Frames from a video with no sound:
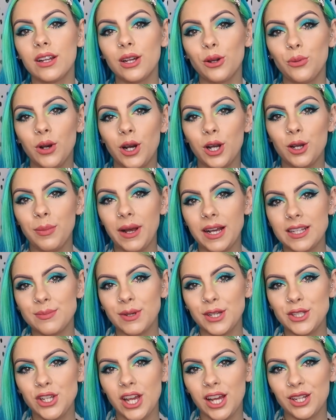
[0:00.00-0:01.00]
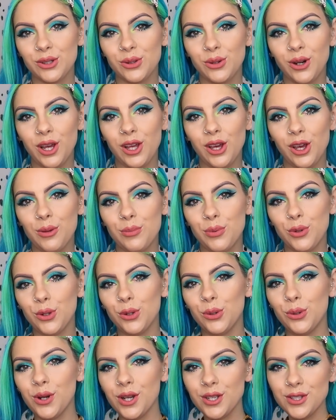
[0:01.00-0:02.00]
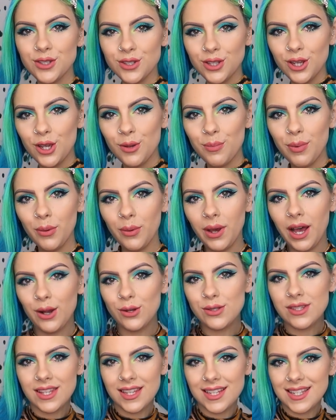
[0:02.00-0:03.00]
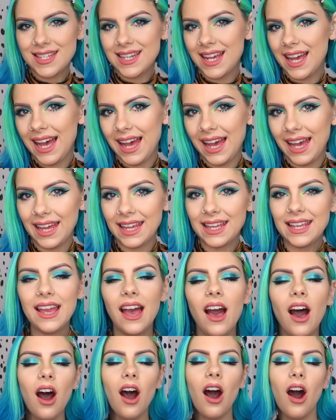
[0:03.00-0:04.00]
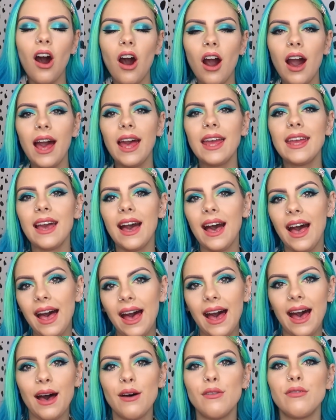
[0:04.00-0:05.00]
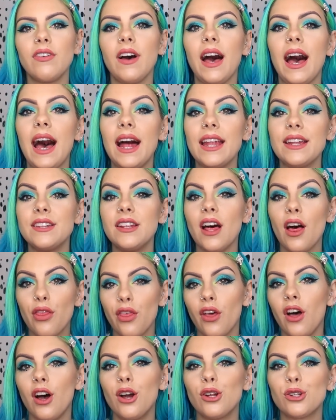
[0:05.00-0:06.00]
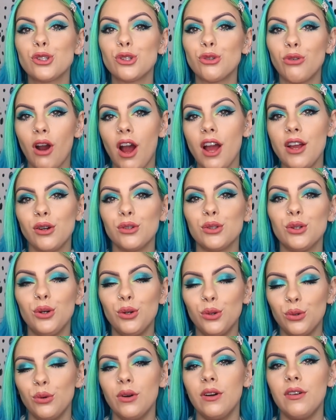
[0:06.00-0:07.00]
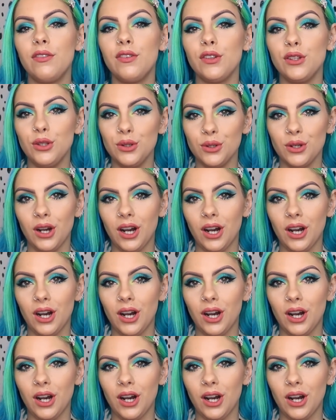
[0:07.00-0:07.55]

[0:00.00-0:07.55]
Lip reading: and welcome back to my channel. I hope you're all super well today. I have another try on haul for you